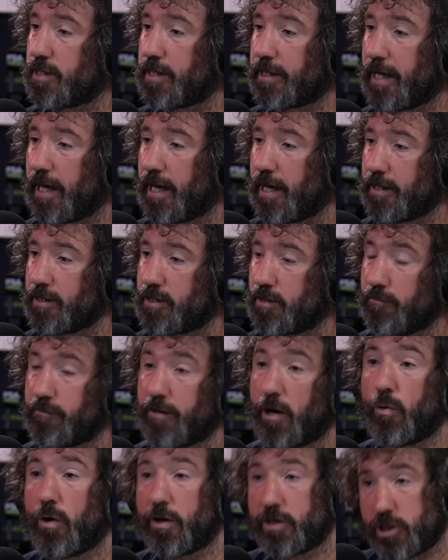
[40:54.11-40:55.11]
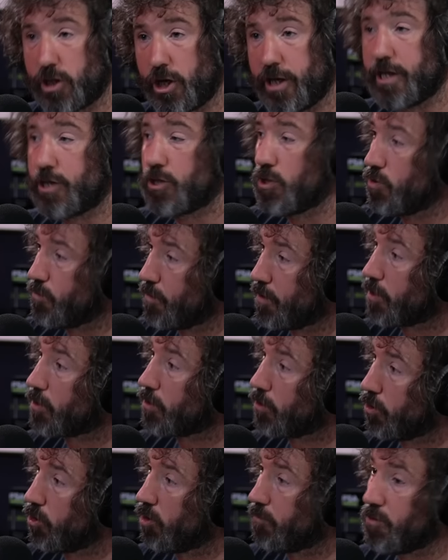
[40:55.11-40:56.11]
They get to vote on certain issues with the
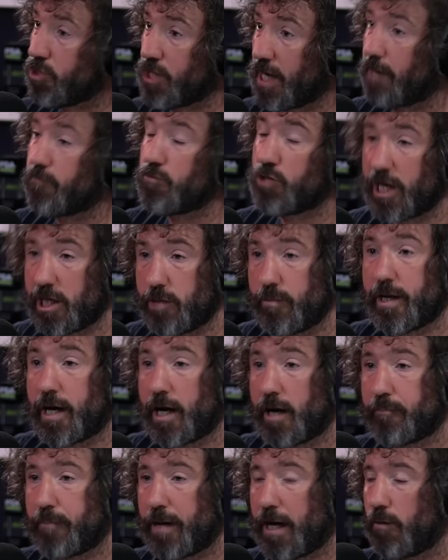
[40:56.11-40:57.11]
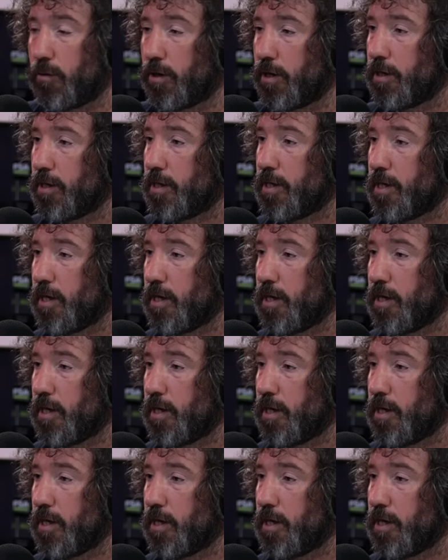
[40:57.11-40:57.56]
club, but you have genuine hard power.